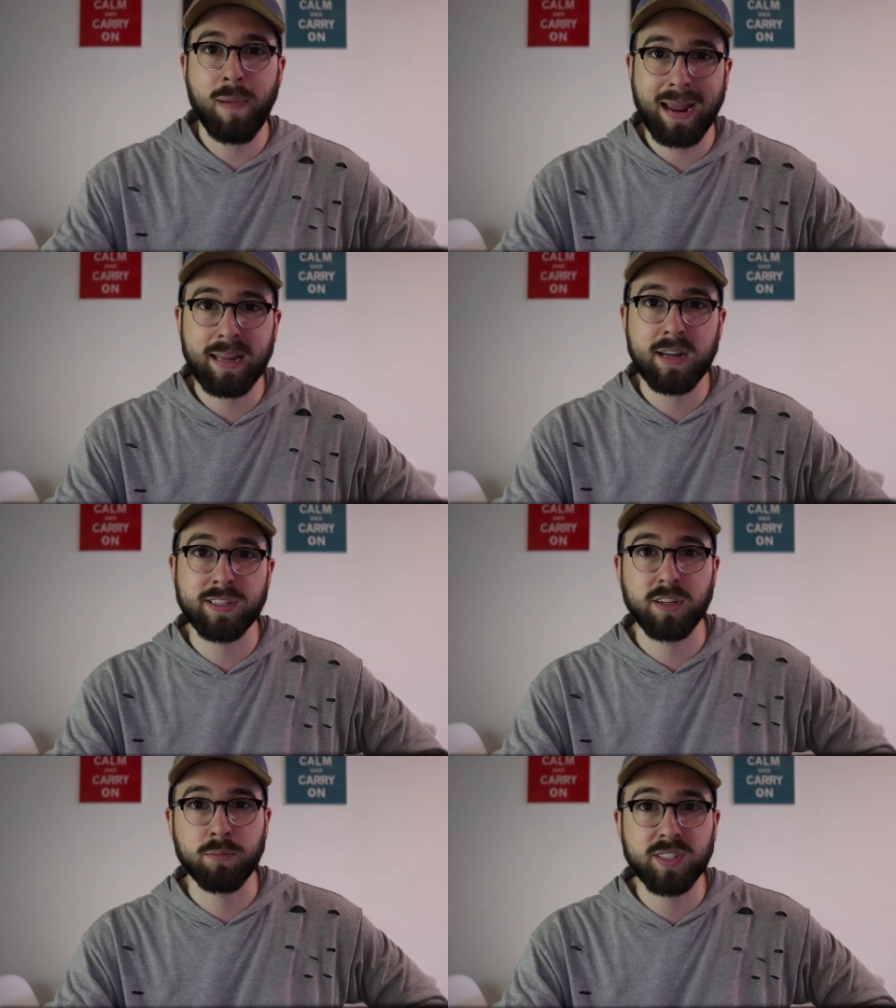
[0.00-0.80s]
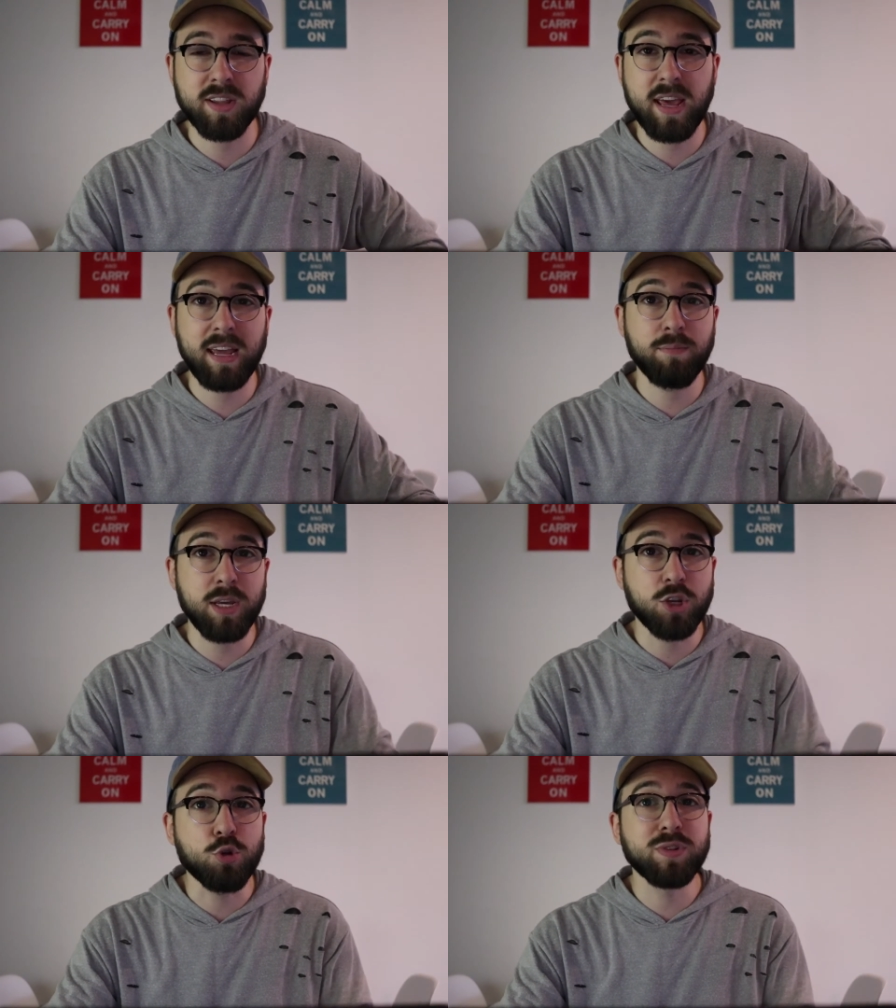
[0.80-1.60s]
mechanisms. They can be
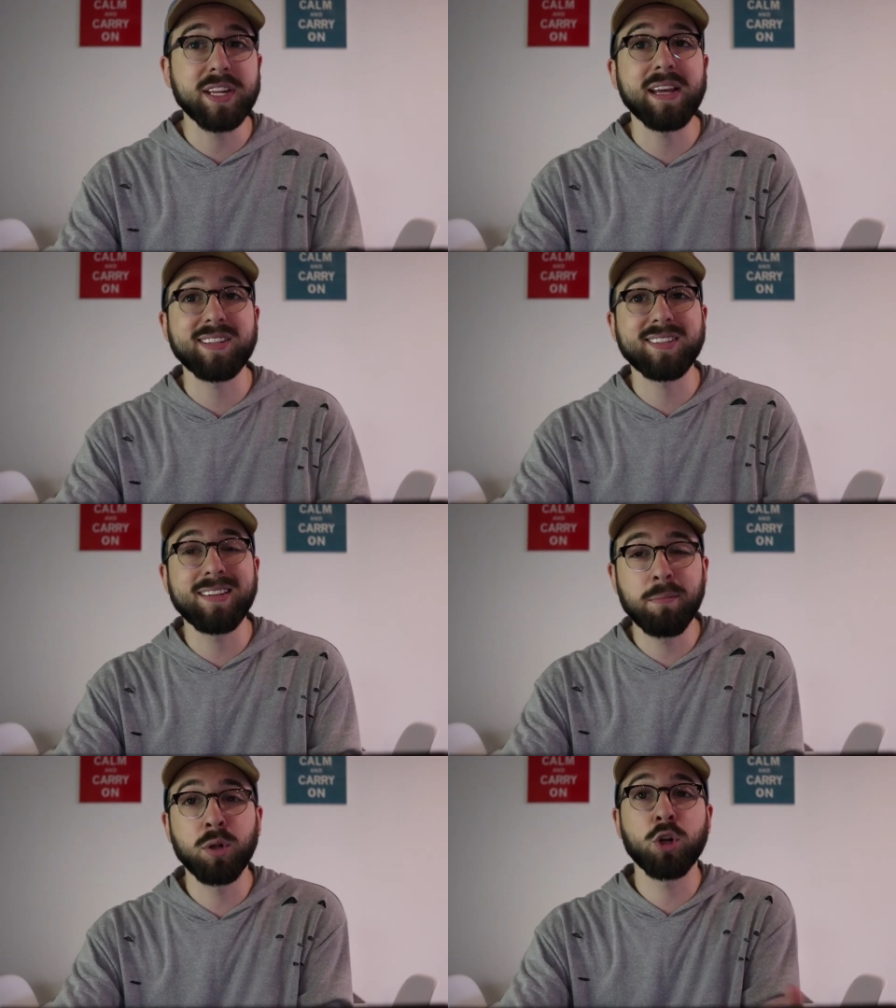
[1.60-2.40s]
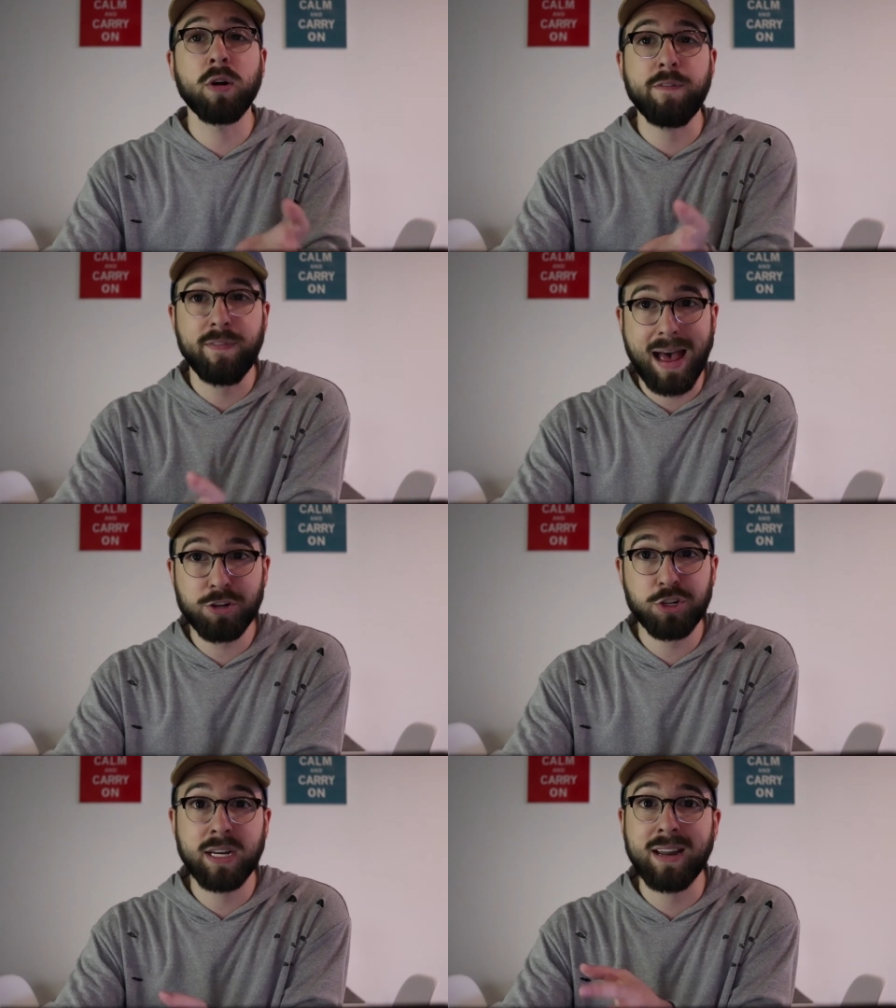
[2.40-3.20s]
used in a similar
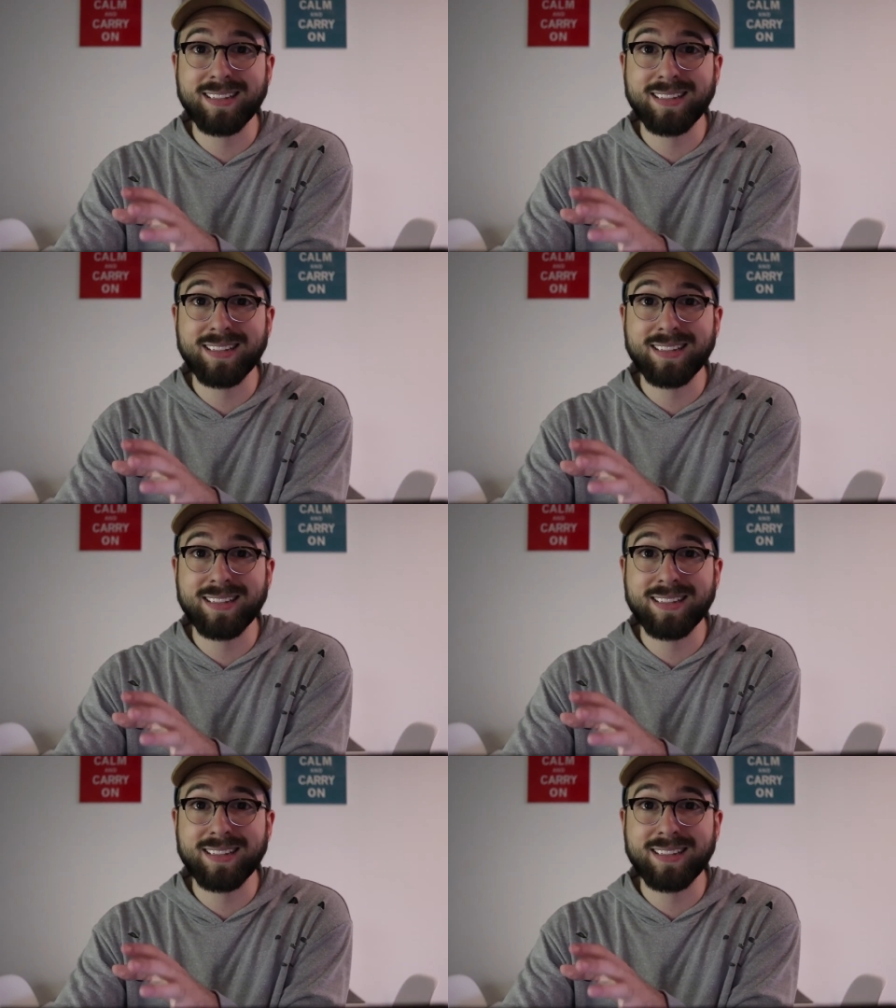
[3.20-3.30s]
fashion